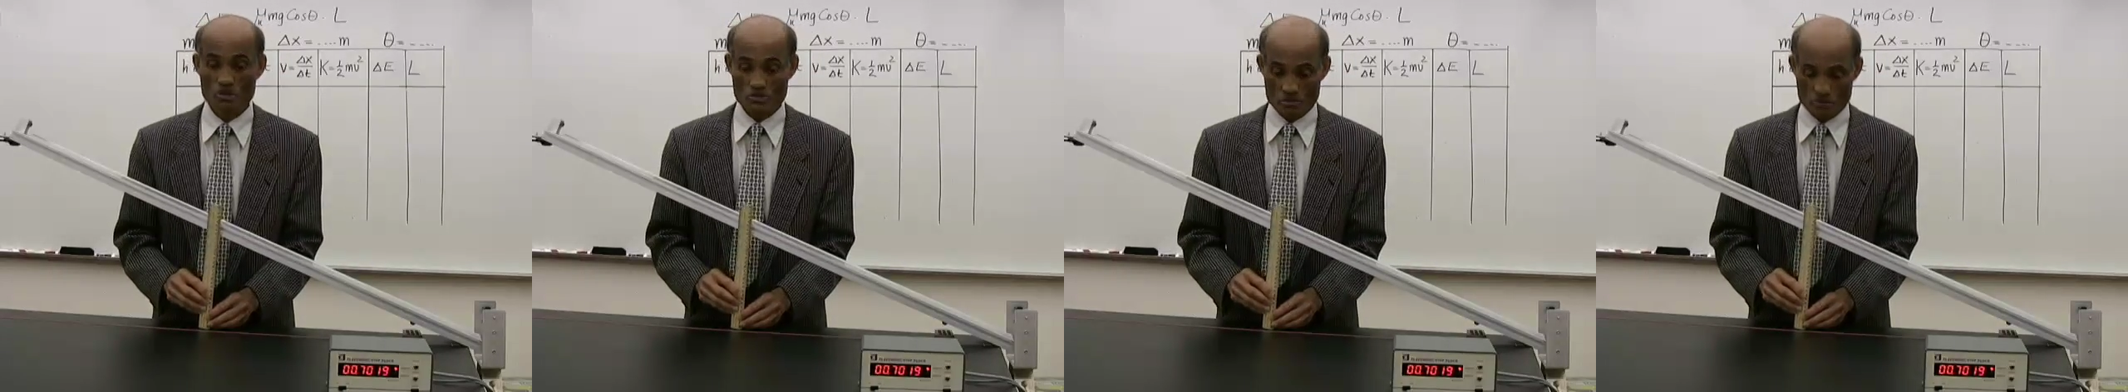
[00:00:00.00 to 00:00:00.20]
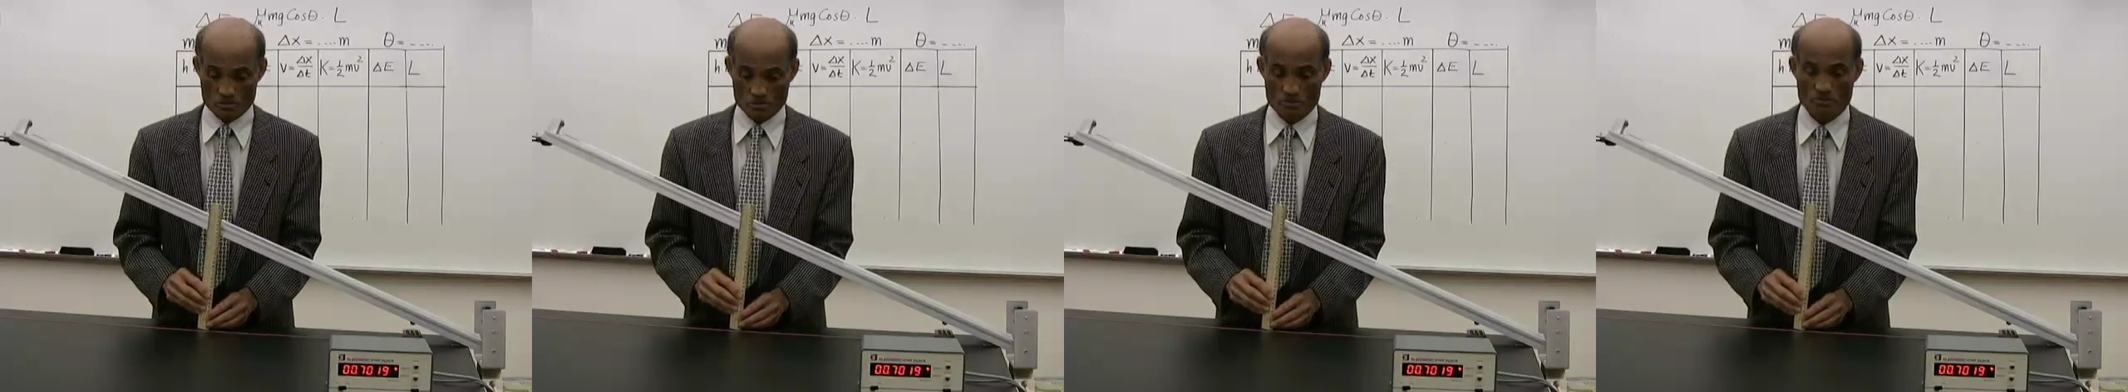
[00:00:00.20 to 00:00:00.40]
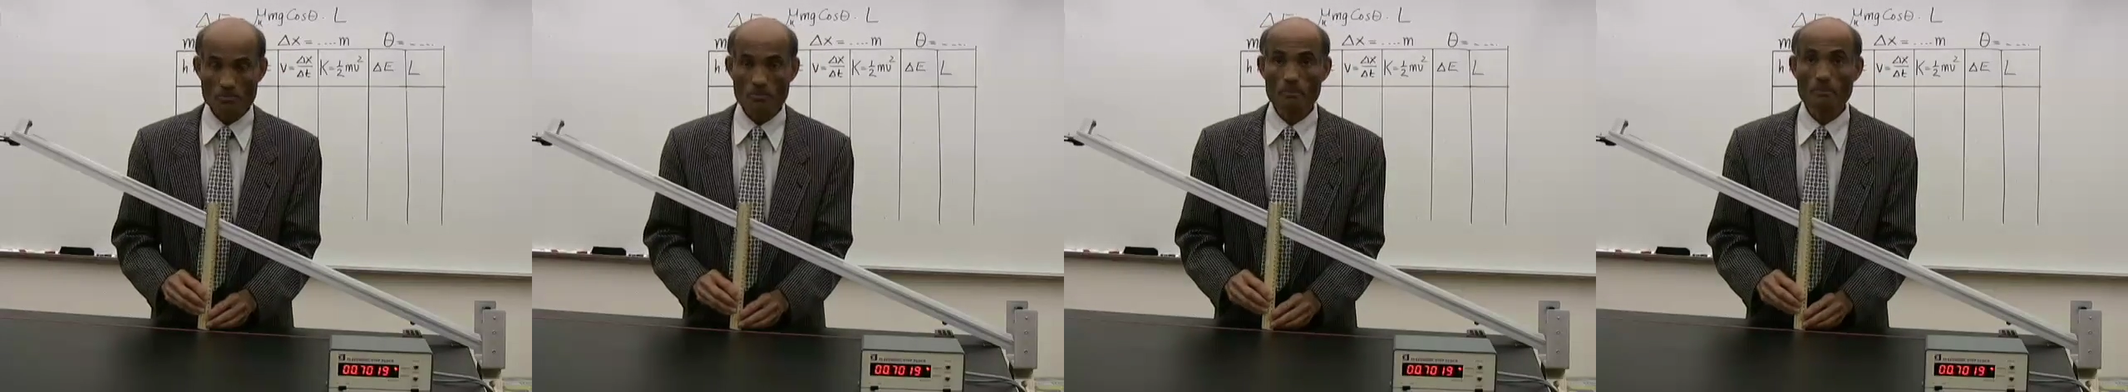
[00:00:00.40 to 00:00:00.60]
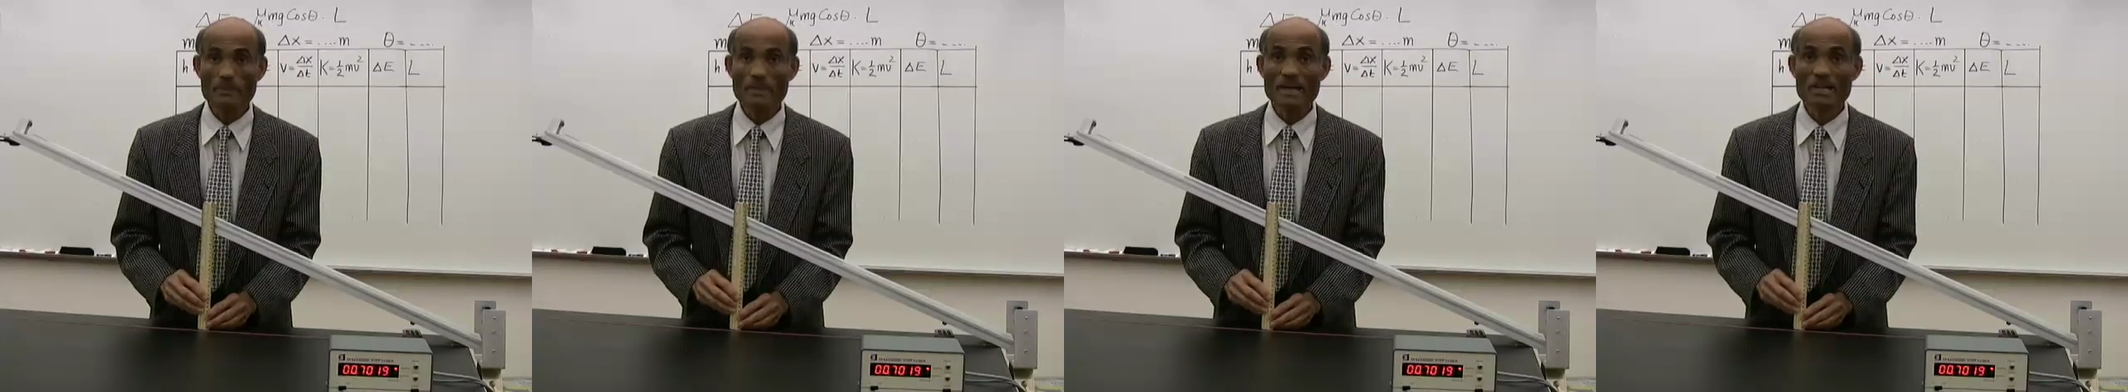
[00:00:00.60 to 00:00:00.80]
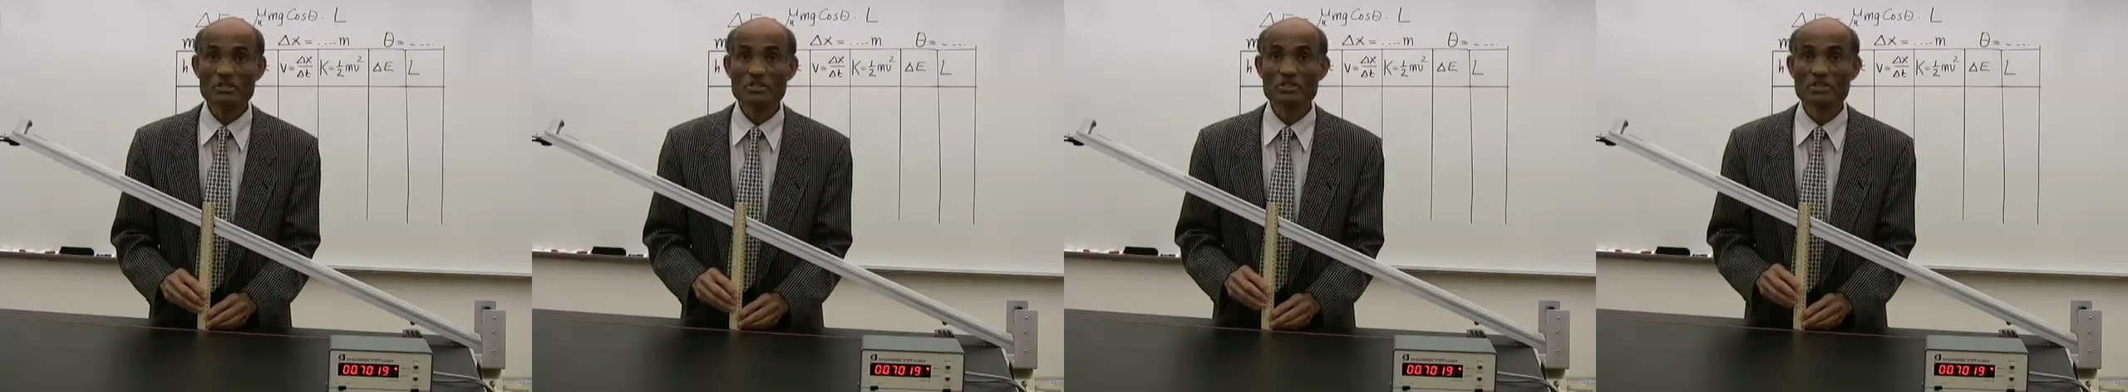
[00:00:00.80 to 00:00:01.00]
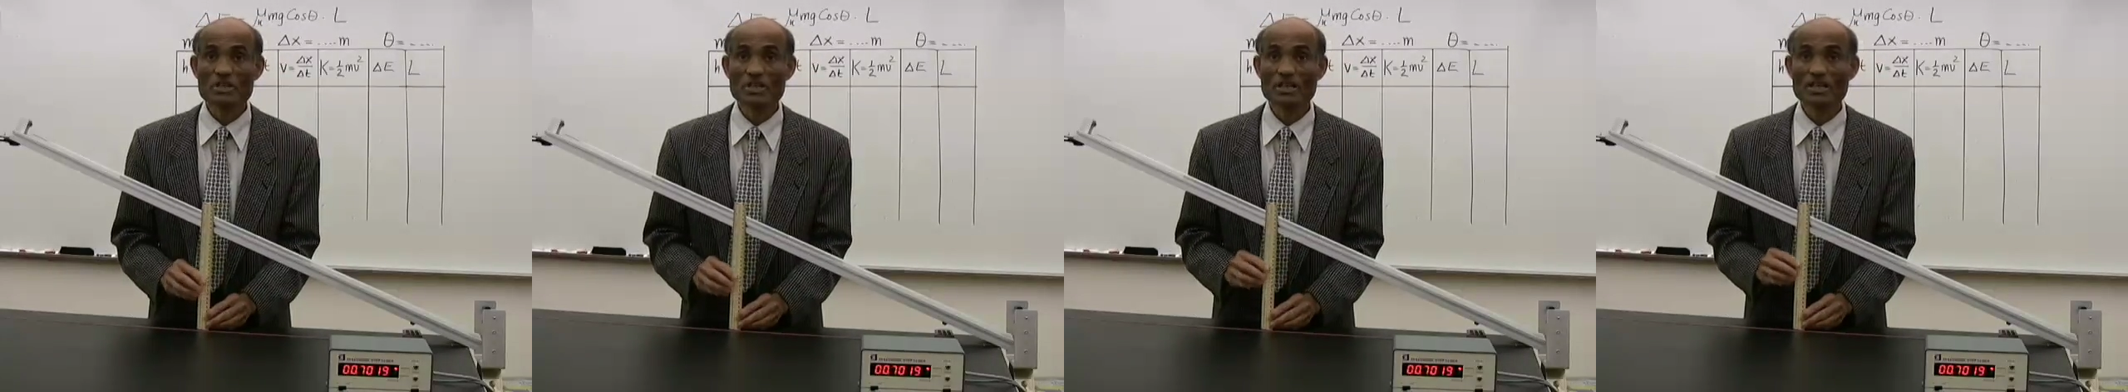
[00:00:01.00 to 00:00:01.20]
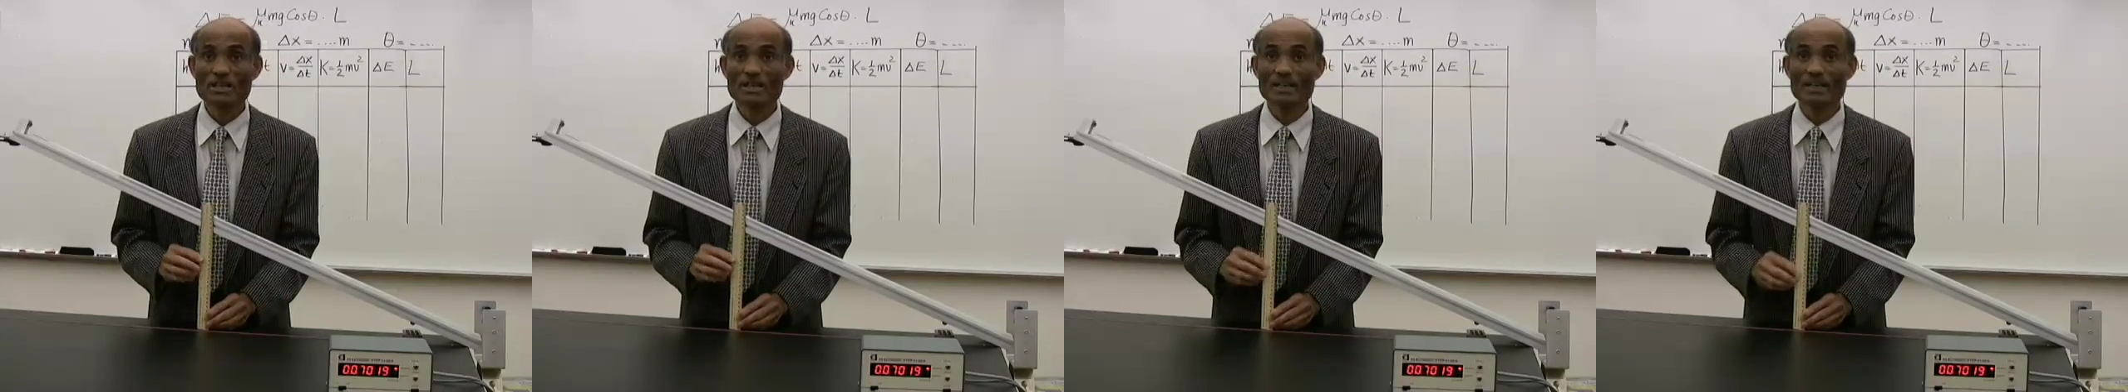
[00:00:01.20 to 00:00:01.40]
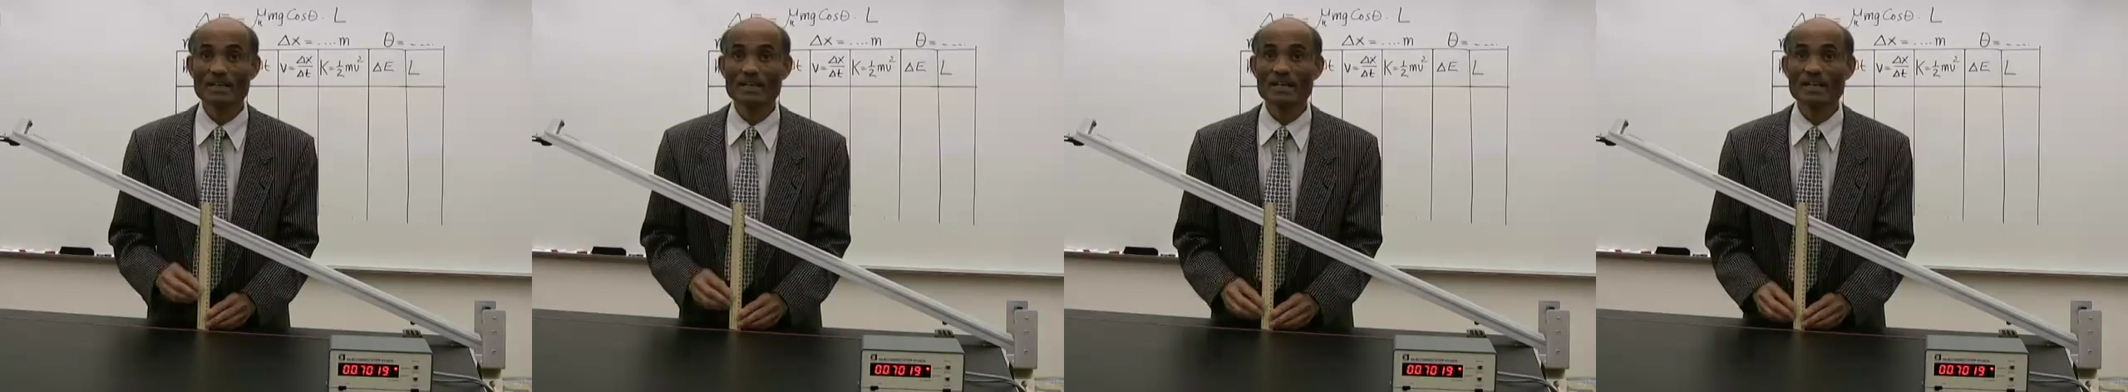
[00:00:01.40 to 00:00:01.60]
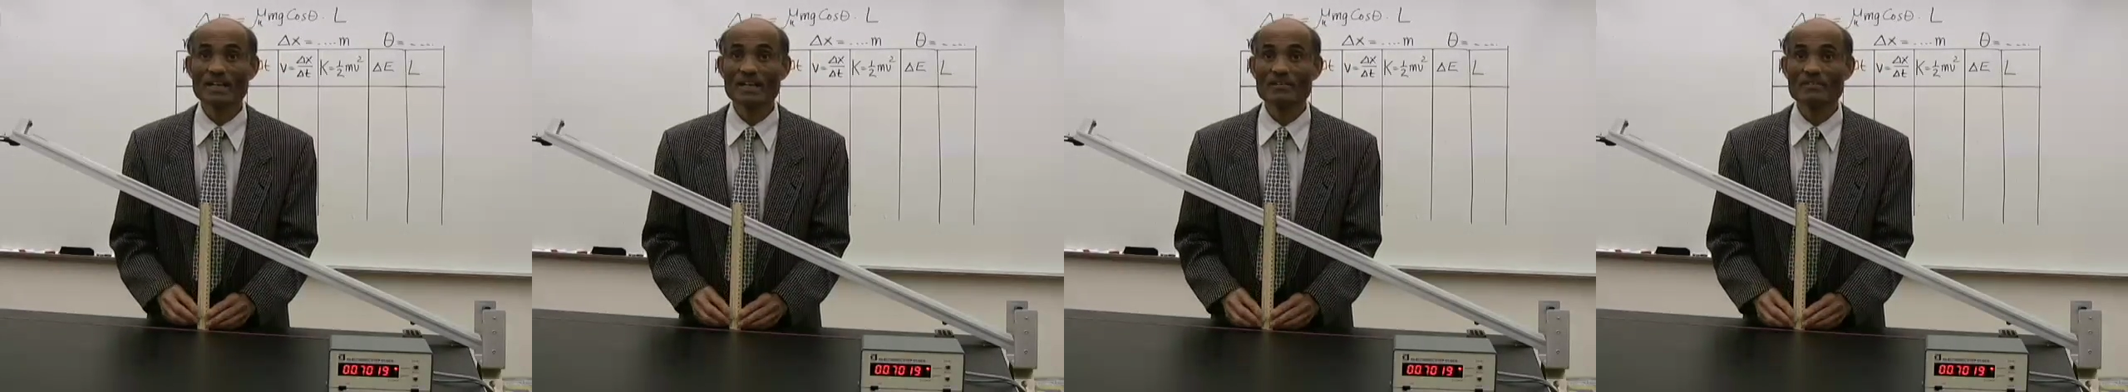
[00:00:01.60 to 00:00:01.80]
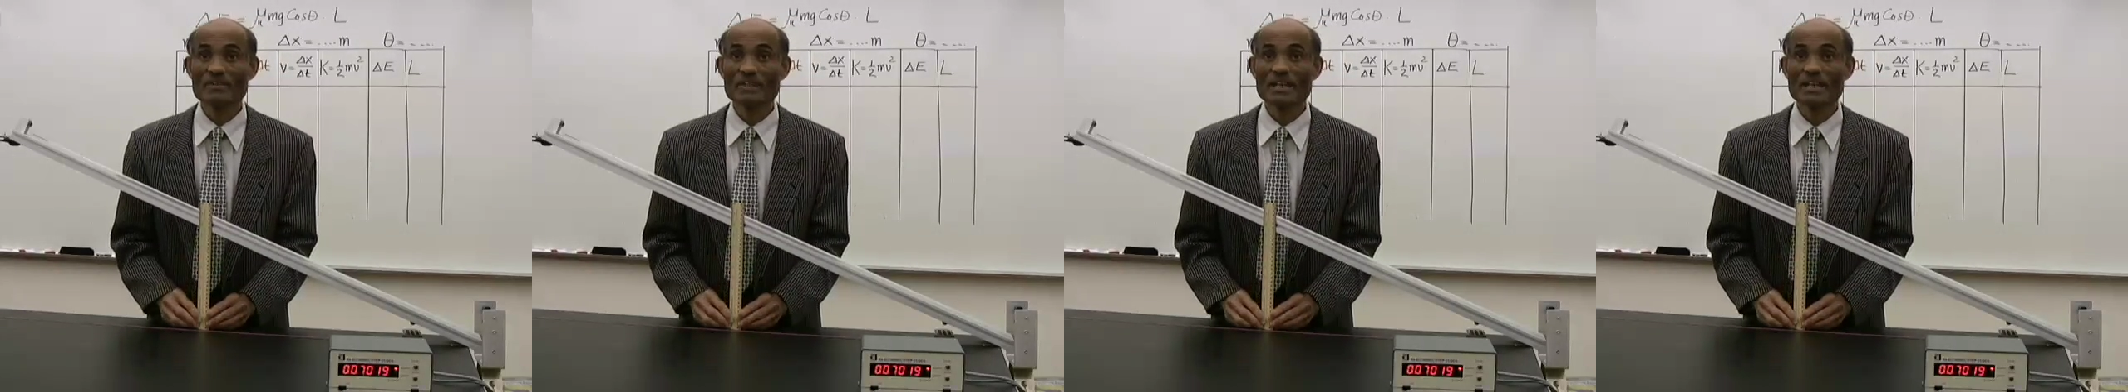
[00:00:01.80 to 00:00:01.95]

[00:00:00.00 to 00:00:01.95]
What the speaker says: you to measure